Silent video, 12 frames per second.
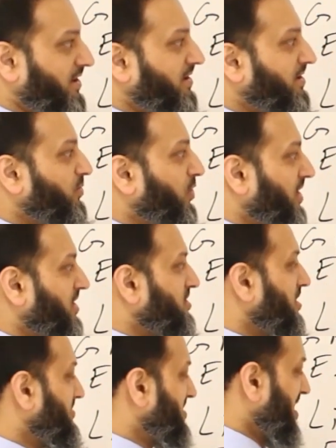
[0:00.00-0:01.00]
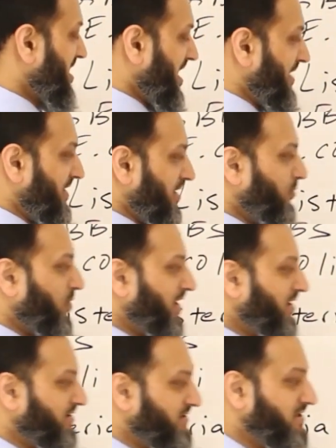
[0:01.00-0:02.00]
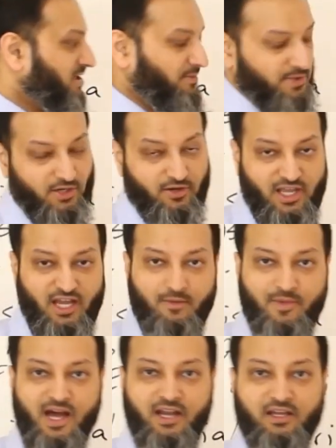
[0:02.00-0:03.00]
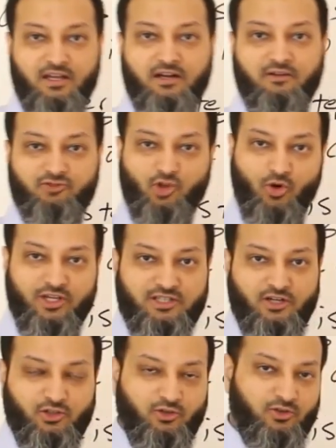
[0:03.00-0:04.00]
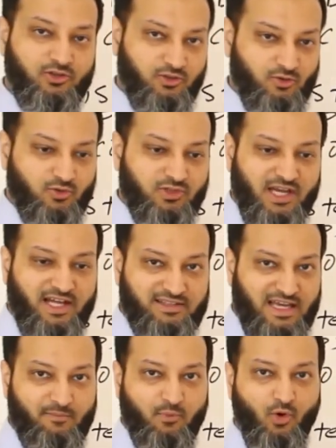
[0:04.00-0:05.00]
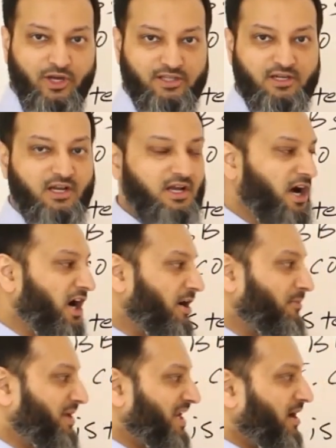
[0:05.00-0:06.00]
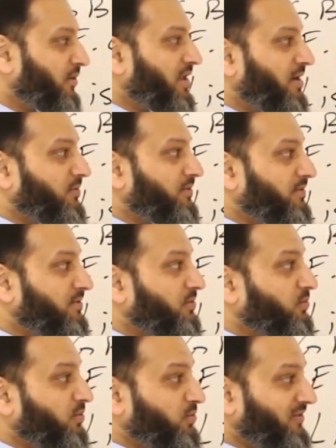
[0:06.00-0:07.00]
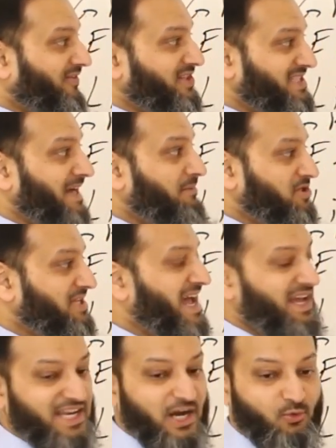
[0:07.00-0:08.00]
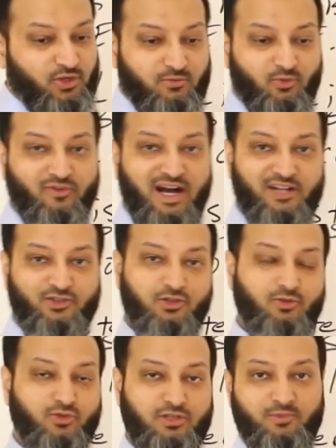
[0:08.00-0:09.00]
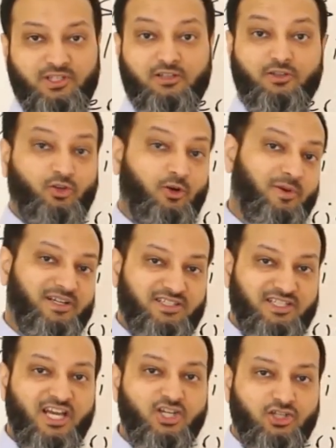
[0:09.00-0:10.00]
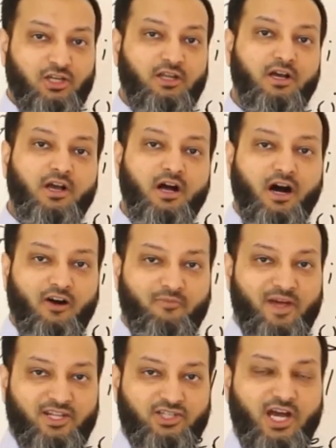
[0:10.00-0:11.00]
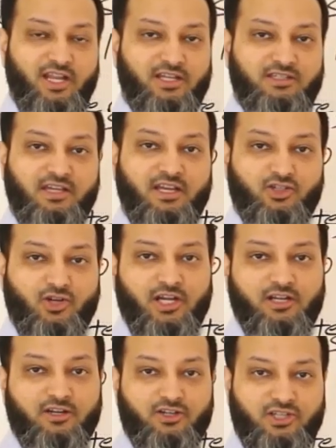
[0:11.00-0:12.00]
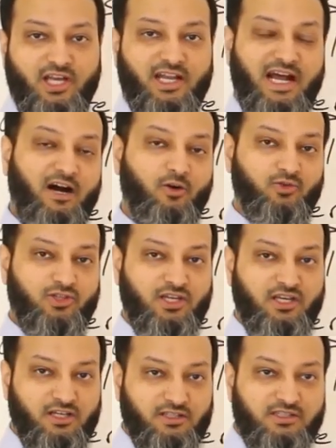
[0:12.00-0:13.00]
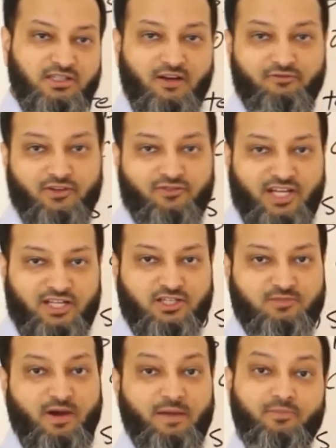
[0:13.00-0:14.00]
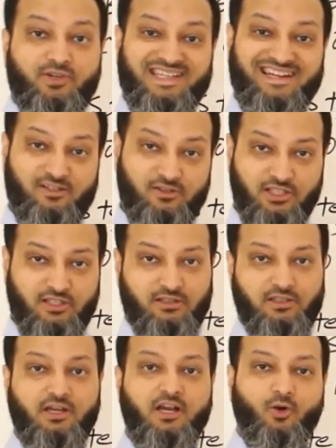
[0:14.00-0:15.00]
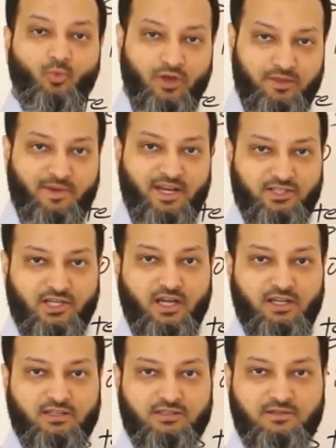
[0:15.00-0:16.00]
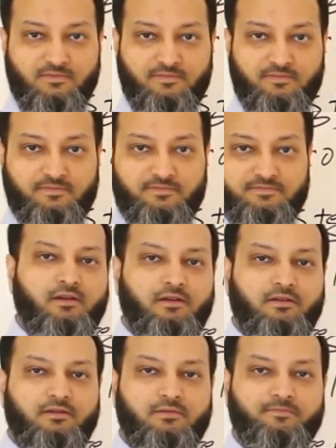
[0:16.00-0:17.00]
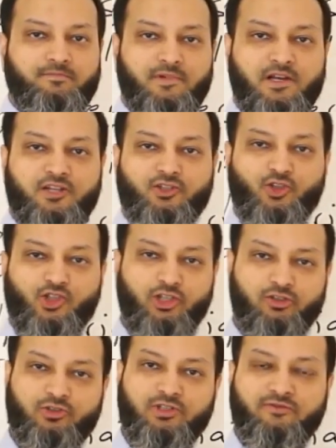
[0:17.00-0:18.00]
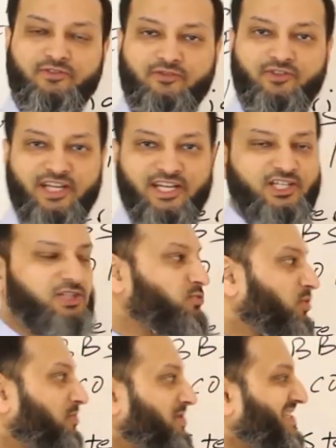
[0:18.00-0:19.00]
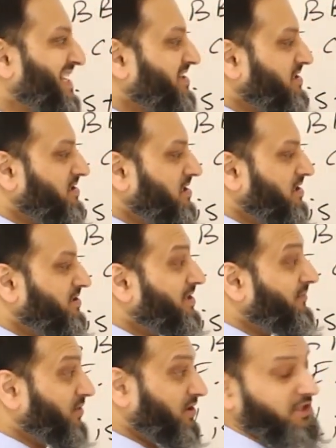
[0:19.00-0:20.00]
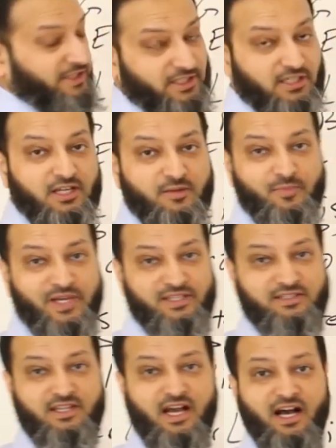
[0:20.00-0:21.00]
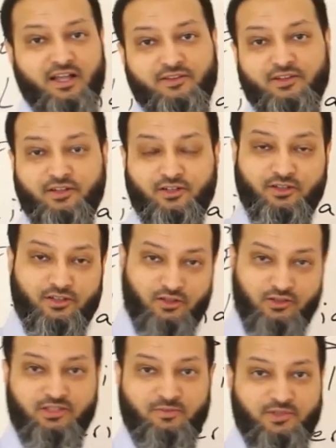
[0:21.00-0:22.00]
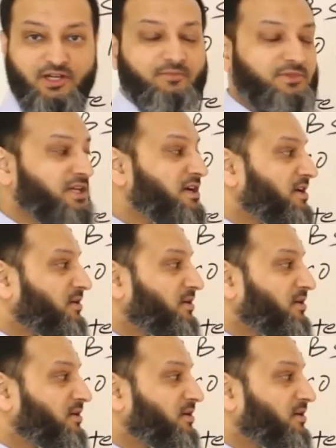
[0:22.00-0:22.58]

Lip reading: the organisms, and then what is the empiric antibiotic of choice that you're going to use at that point. And now then we've established that, now we can move on to some of the clinical presentation of meningitis and try to understand how kids of different ages might present clinically with meningitis. So children of different ages will present differently based on their clinical symptoms